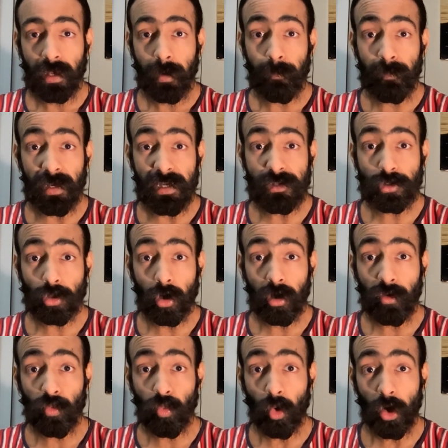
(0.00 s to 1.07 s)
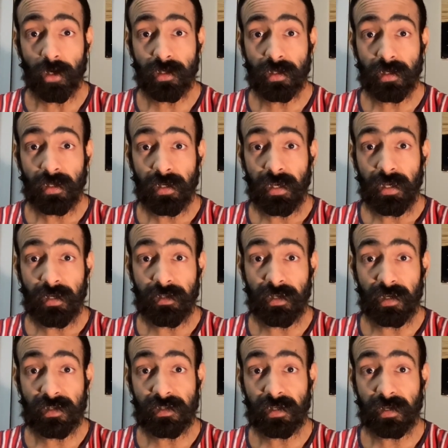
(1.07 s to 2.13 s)
based on what
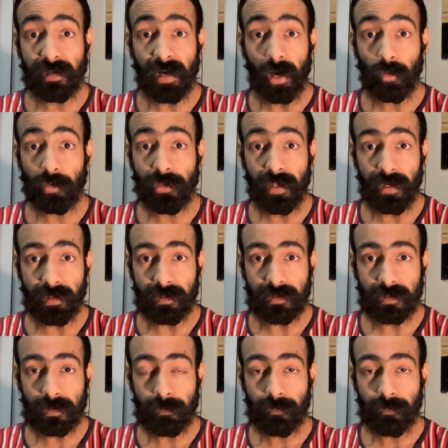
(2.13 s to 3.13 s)
does the crowd thinks,